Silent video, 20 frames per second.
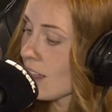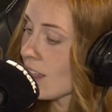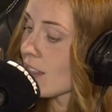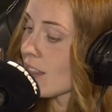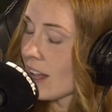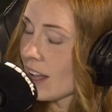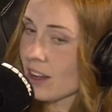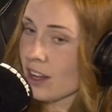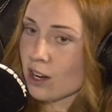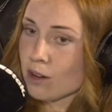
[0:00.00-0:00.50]

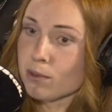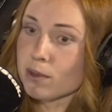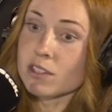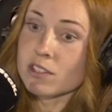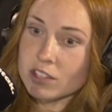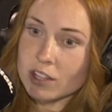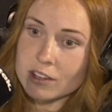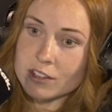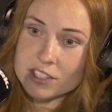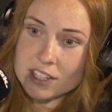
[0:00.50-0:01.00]
they're going to be
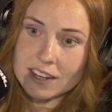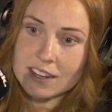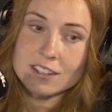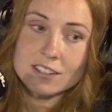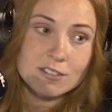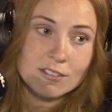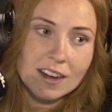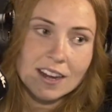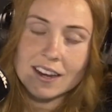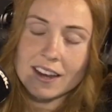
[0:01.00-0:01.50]
so
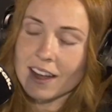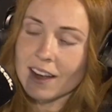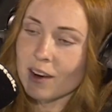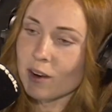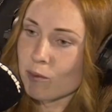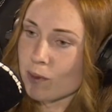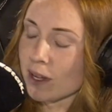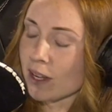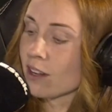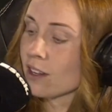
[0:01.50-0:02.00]
jealous right now
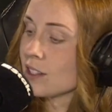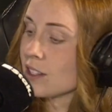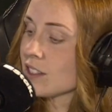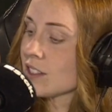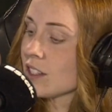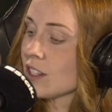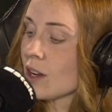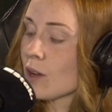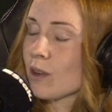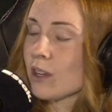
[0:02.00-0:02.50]
because,
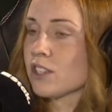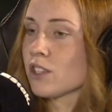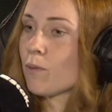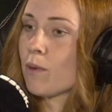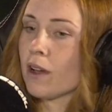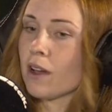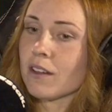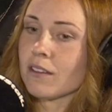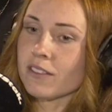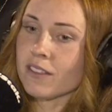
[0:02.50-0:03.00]
you know, it's your
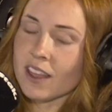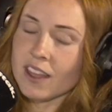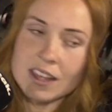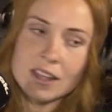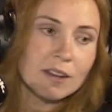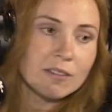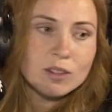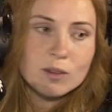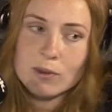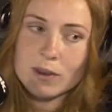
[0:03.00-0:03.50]
birthday, you
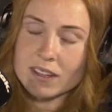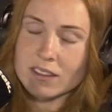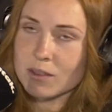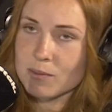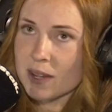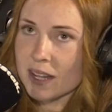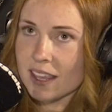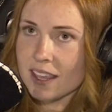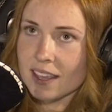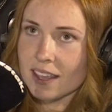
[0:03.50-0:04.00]
have to bring
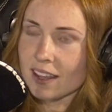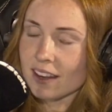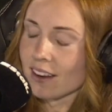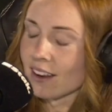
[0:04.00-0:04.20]
something in.